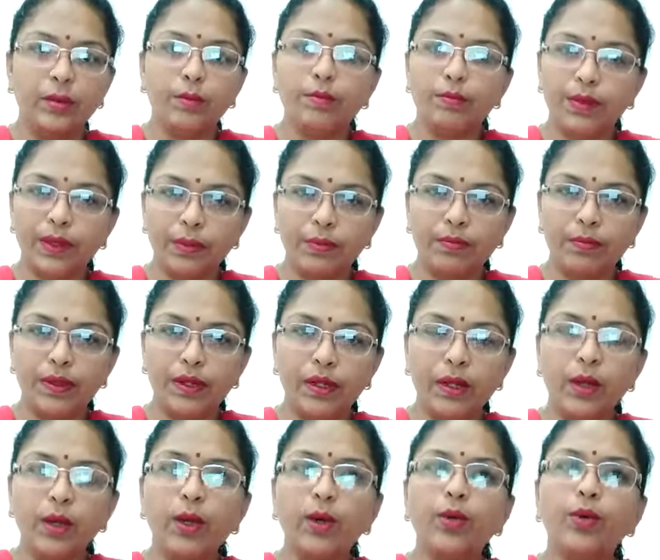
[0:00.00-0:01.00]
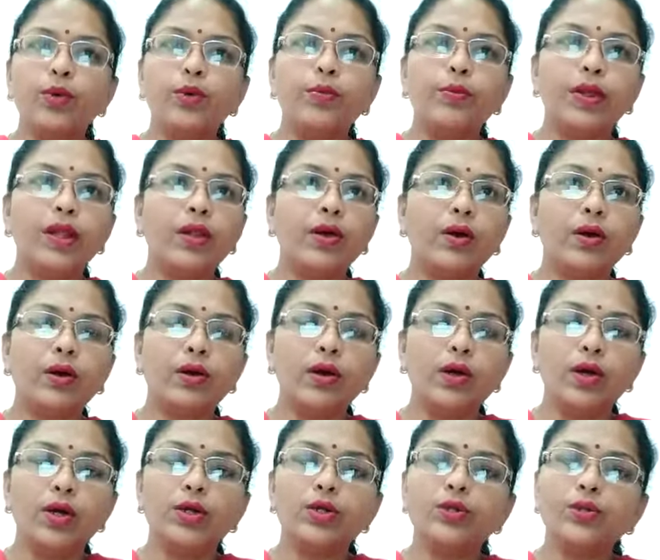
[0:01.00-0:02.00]
People who belong
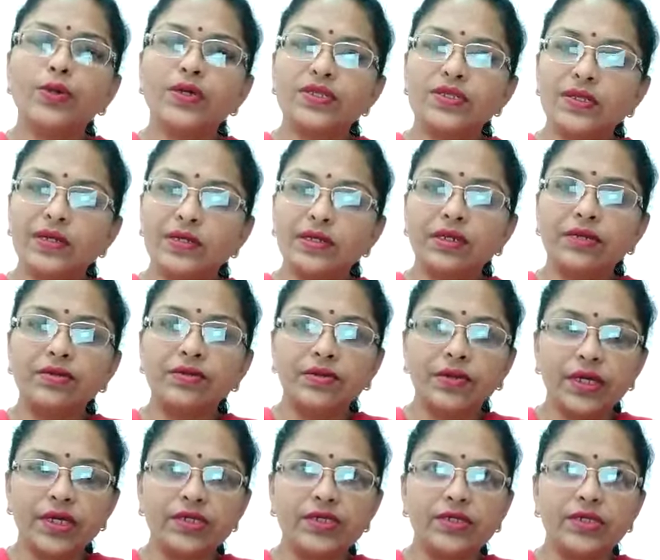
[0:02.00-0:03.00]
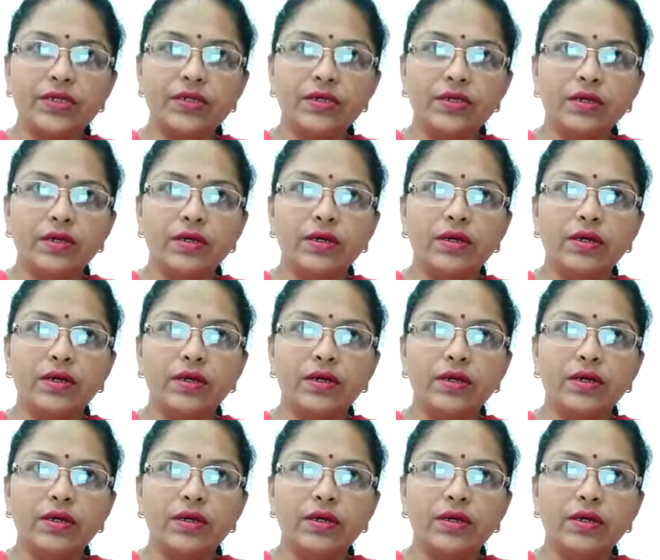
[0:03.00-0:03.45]
to a certain region,